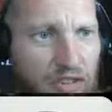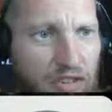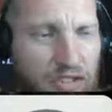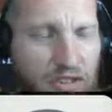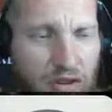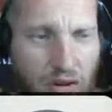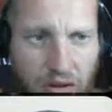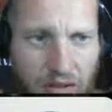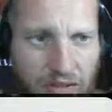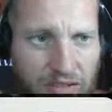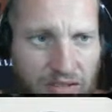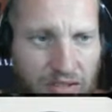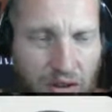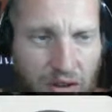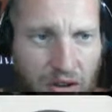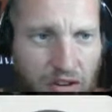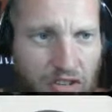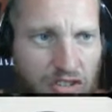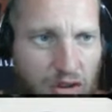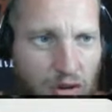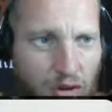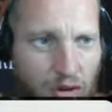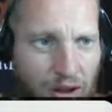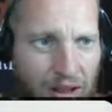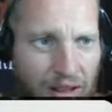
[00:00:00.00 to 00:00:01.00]
So you're
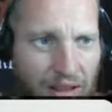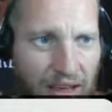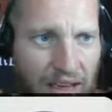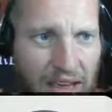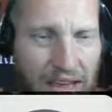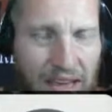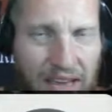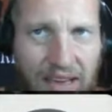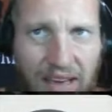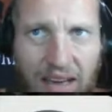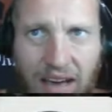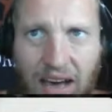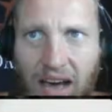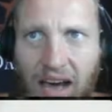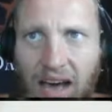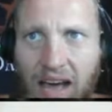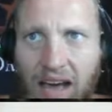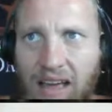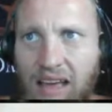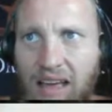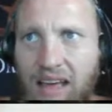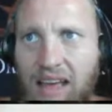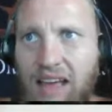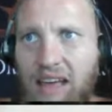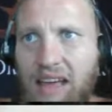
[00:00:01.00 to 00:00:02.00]
shooting like
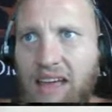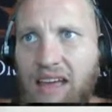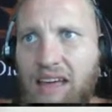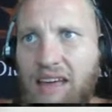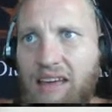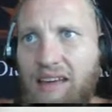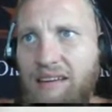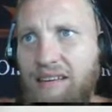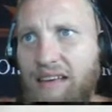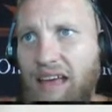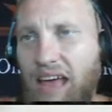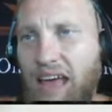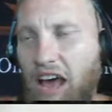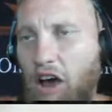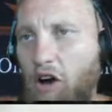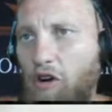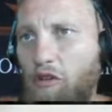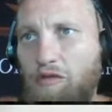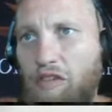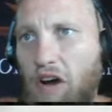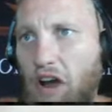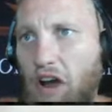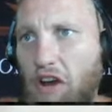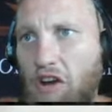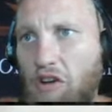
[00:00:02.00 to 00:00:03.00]

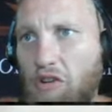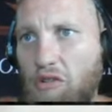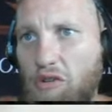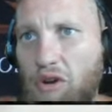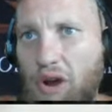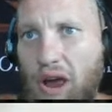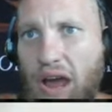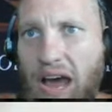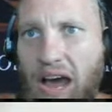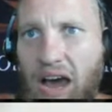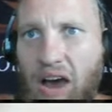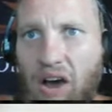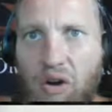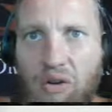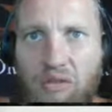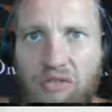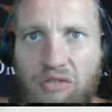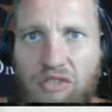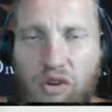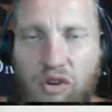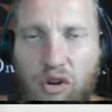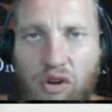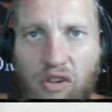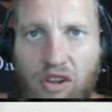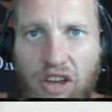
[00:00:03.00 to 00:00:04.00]
Hellfire rounds
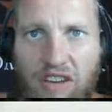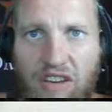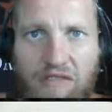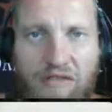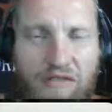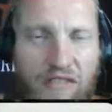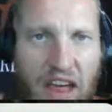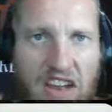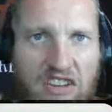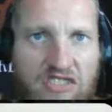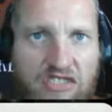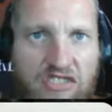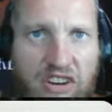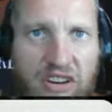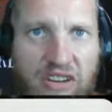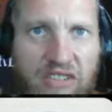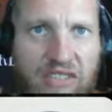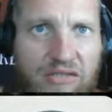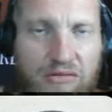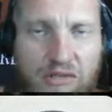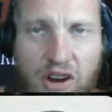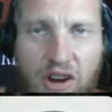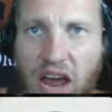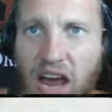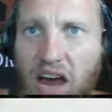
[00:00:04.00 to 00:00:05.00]
or like Vengeance
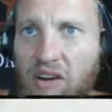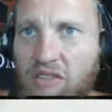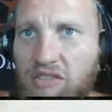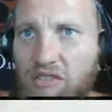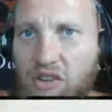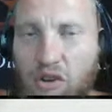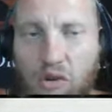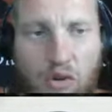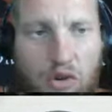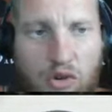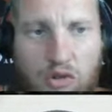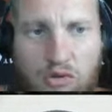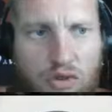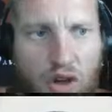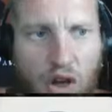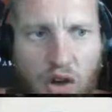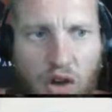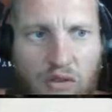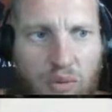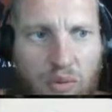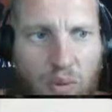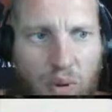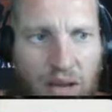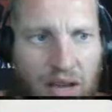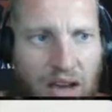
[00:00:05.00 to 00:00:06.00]
rounds, or who
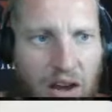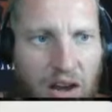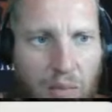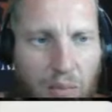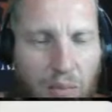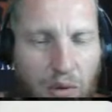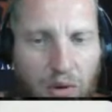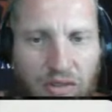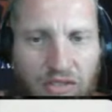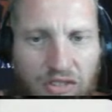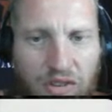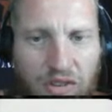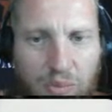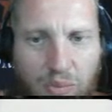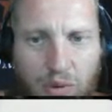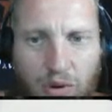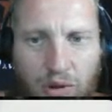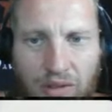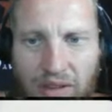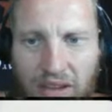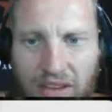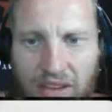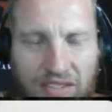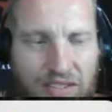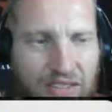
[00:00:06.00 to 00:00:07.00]
knows what kind of bullets you put in
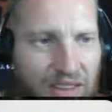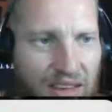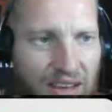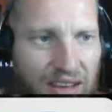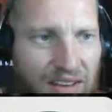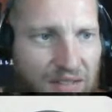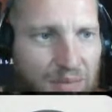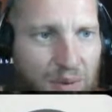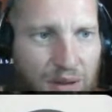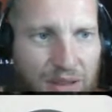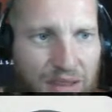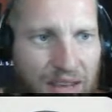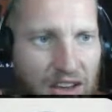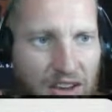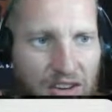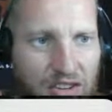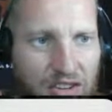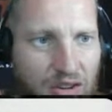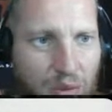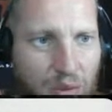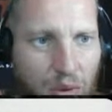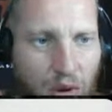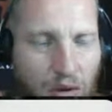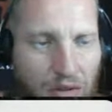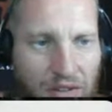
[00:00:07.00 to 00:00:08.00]
these things. But they could
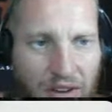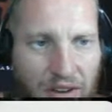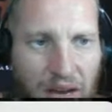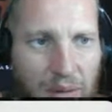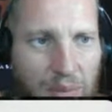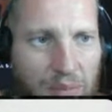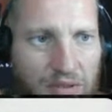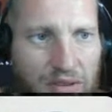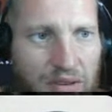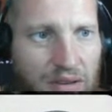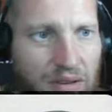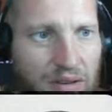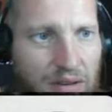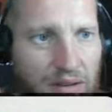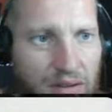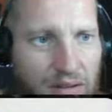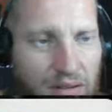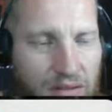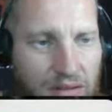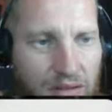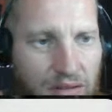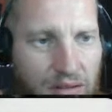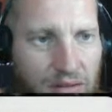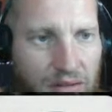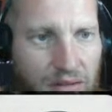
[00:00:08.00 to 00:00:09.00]
do all types.
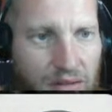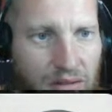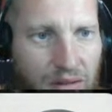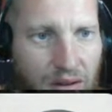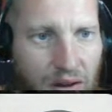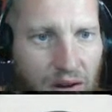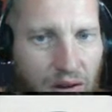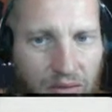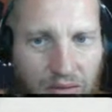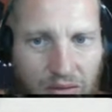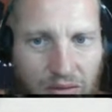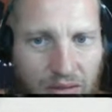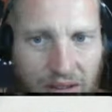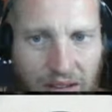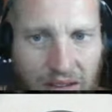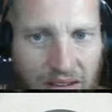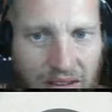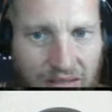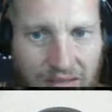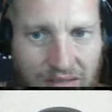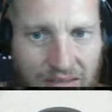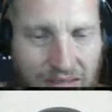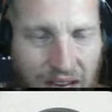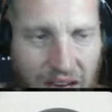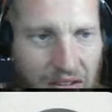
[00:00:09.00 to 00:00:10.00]

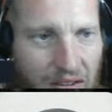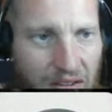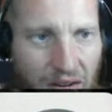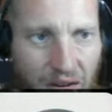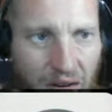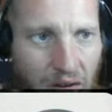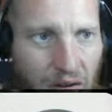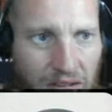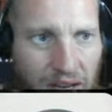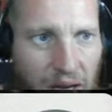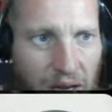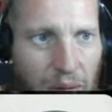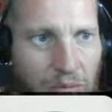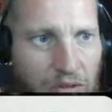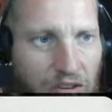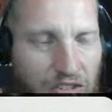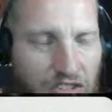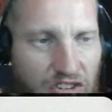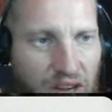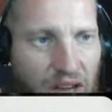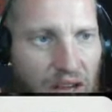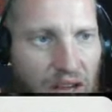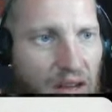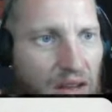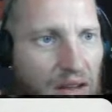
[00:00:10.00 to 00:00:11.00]
Takes on all types of
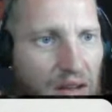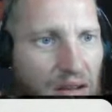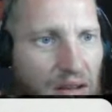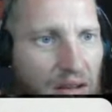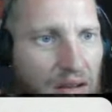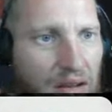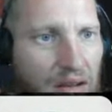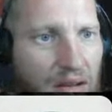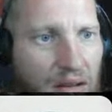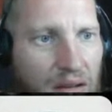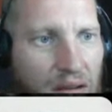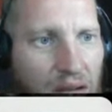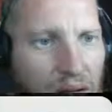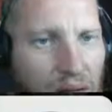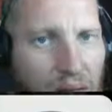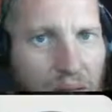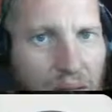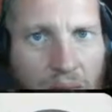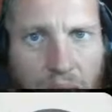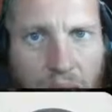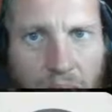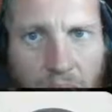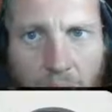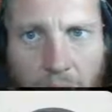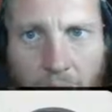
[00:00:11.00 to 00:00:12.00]
shit. I was going to
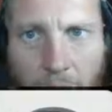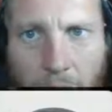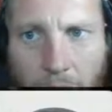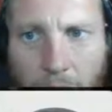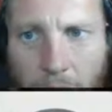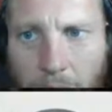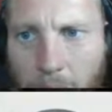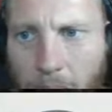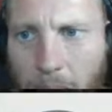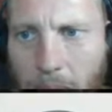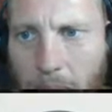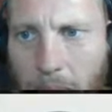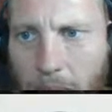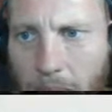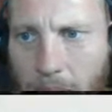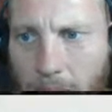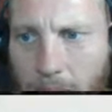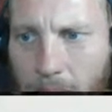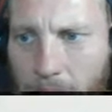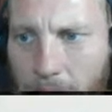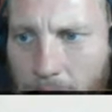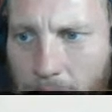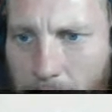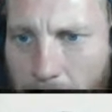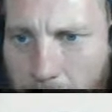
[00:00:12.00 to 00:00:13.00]
say, just imagine a
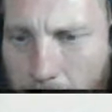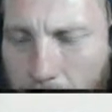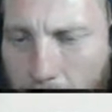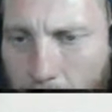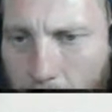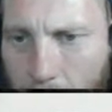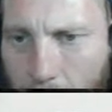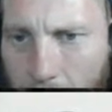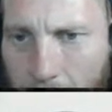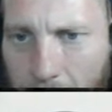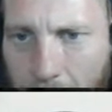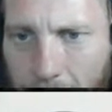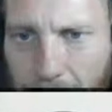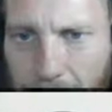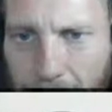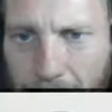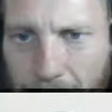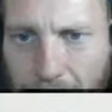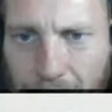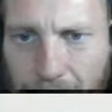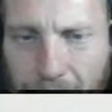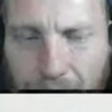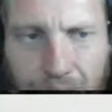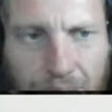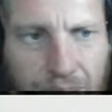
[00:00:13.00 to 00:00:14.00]
Deathwatch
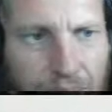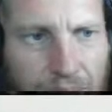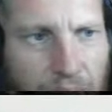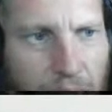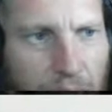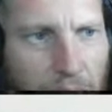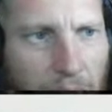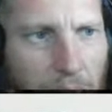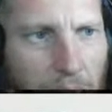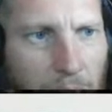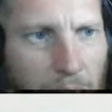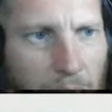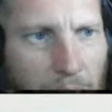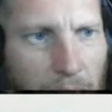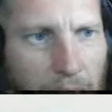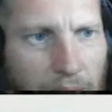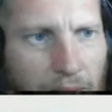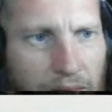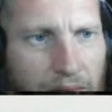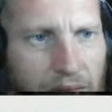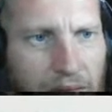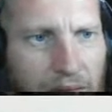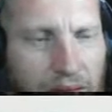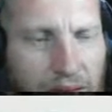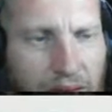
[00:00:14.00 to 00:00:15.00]
Spartan
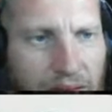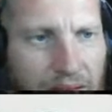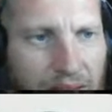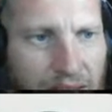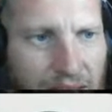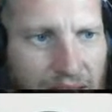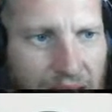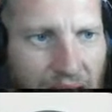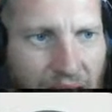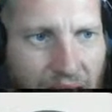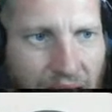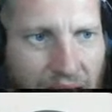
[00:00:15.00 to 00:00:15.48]
Prometheus.